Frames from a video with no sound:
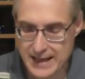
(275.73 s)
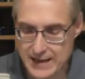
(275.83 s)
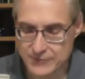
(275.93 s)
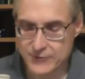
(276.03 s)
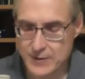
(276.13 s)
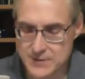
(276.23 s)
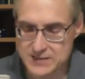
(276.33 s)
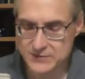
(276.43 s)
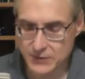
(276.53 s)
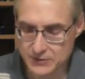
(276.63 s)
and from
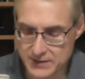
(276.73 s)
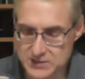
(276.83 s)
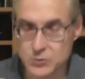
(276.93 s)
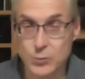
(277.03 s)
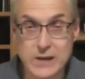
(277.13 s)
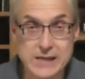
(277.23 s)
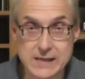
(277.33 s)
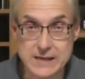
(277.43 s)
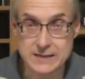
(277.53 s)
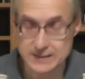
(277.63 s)
his fullness we